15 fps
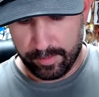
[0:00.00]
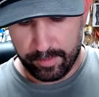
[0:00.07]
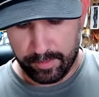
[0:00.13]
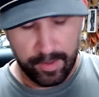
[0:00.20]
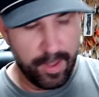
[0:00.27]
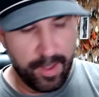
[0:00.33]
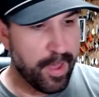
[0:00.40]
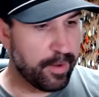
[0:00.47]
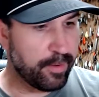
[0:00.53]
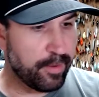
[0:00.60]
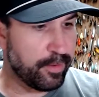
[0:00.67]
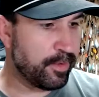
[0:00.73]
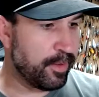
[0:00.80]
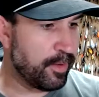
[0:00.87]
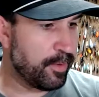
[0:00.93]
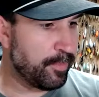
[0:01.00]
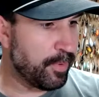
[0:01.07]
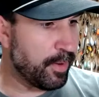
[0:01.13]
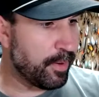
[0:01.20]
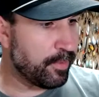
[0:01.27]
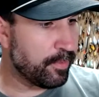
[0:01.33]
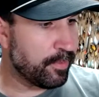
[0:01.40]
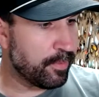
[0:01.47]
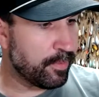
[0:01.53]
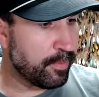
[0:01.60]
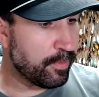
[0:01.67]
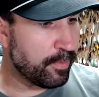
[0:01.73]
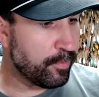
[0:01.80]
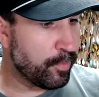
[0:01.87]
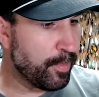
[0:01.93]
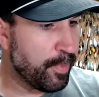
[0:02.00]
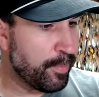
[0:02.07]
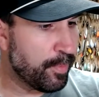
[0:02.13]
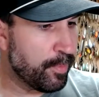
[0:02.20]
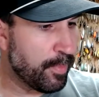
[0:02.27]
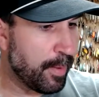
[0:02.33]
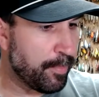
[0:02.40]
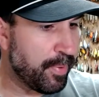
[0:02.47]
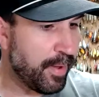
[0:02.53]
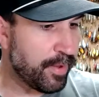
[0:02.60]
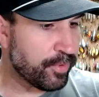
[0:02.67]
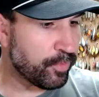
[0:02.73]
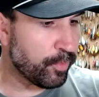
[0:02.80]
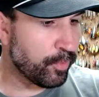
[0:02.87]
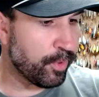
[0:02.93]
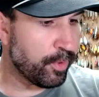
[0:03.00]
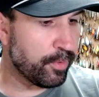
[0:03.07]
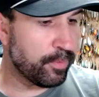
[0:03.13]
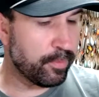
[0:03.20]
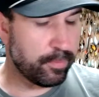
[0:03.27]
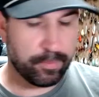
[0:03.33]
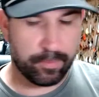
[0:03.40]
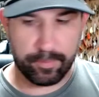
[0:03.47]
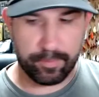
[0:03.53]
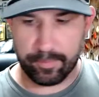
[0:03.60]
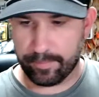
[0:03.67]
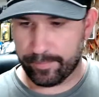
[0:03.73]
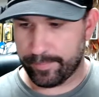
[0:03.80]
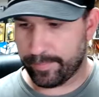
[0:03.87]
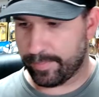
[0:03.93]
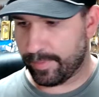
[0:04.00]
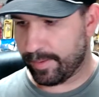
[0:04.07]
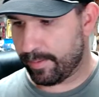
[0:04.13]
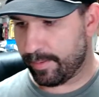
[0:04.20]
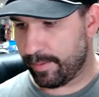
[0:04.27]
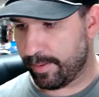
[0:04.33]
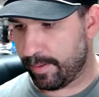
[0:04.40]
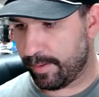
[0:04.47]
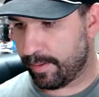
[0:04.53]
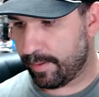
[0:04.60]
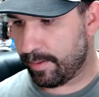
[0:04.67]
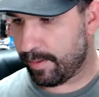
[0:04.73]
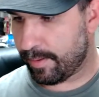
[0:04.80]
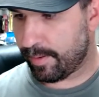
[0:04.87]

I had a LinkedIn, but I don't remember my password, and I